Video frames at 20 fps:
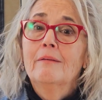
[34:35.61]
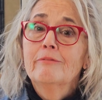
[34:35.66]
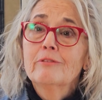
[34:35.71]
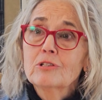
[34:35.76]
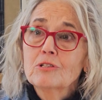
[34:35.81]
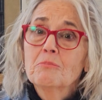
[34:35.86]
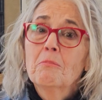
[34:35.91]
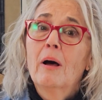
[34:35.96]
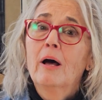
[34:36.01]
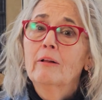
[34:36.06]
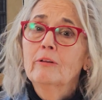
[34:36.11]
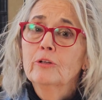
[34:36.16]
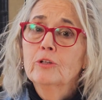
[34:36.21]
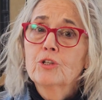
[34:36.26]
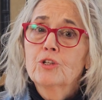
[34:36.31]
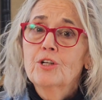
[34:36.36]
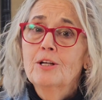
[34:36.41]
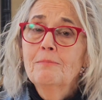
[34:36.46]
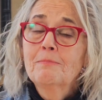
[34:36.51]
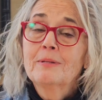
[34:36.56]
The smaller
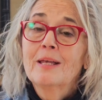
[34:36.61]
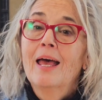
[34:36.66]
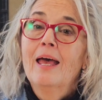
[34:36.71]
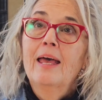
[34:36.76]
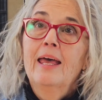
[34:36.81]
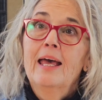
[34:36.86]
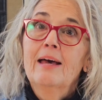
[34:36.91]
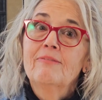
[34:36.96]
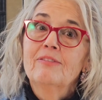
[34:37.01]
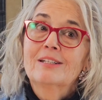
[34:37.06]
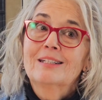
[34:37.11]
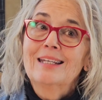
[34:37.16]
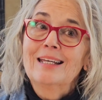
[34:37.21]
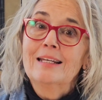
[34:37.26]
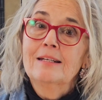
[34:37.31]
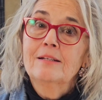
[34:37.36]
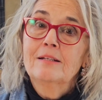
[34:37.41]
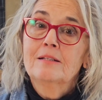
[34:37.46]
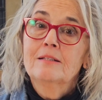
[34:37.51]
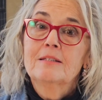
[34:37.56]
ships have a
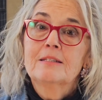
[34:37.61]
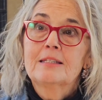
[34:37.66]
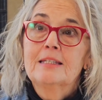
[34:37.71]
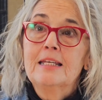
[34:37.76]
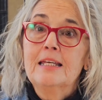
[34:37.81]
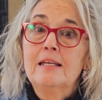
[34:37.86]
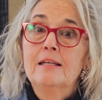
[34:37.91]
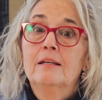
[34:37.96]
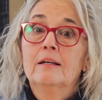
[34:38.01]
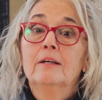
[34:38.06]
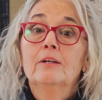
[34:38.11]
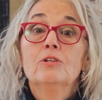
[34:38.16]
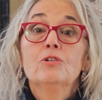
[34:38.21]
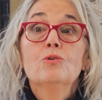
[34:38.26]
tendency